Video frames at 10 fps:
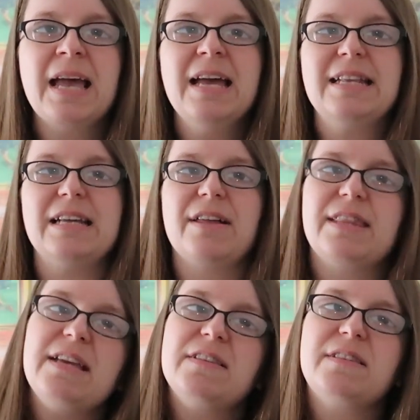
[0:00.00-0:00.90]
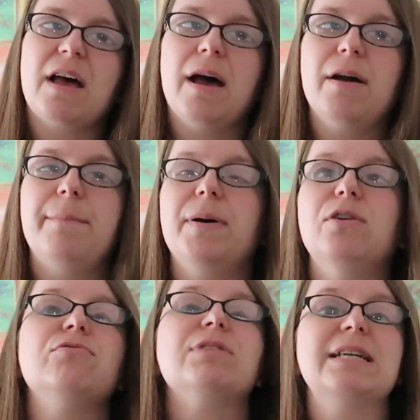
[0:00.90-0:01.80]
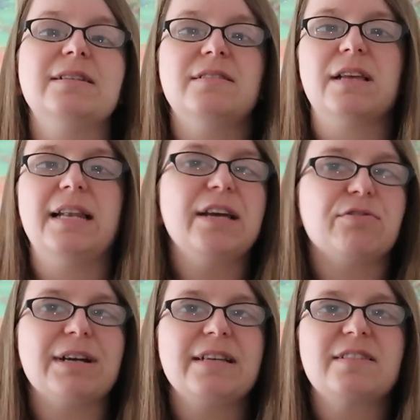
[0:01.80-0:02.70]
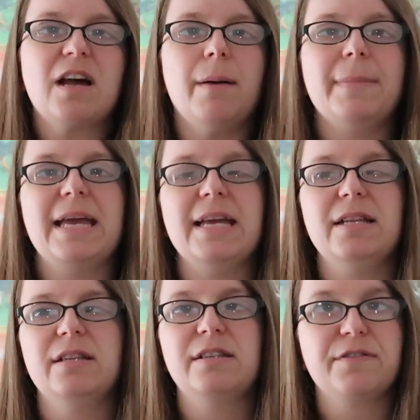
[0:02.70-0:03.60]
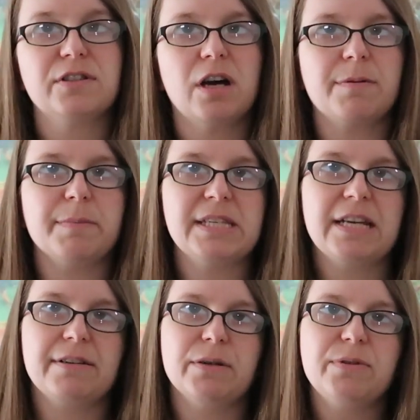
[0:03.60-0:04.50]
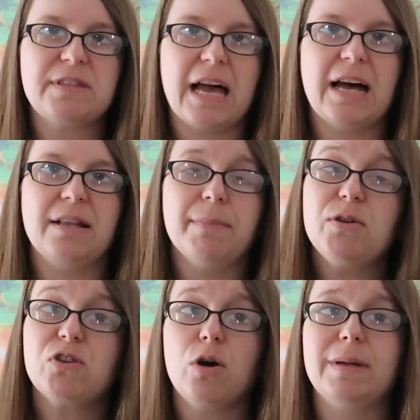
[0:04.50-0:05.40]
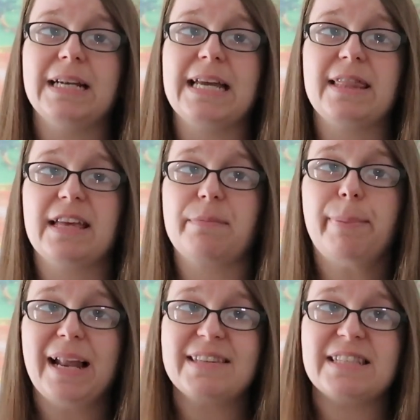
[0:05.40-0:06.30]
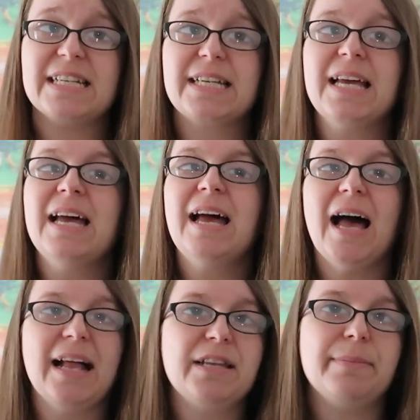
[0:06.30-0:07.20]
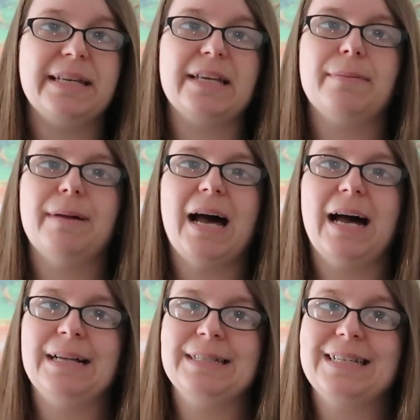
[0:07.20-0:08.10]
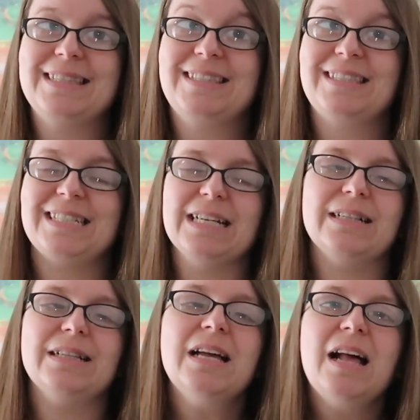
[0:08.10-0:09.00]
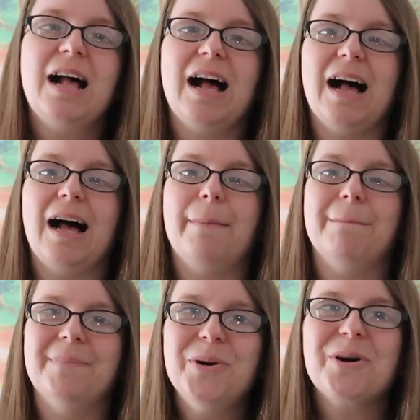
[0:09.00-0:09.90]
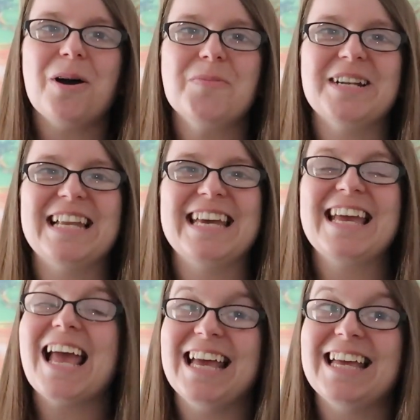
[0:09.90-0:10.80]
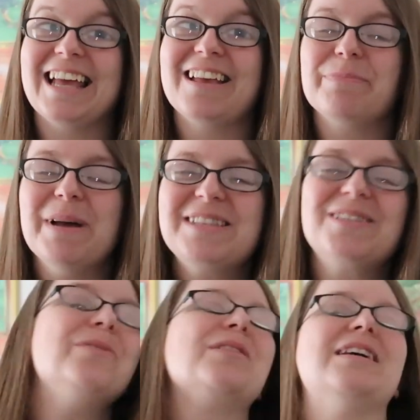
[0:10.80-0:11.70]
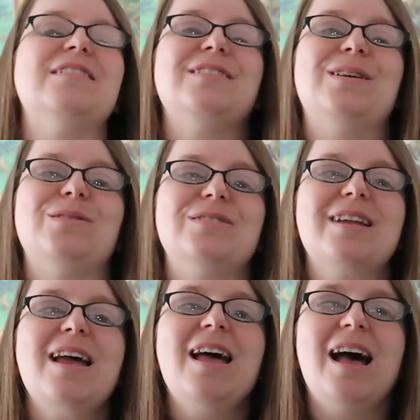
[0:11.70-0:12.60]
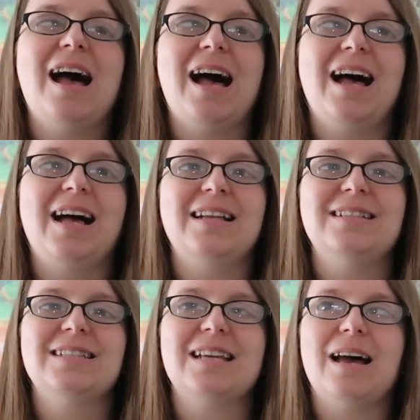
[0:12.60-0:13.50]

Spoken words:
Now these bird rings, leg rings, come in different types of materials, and most commonly there's plastic, aluminium and steel. More commonly it is metal that is used, and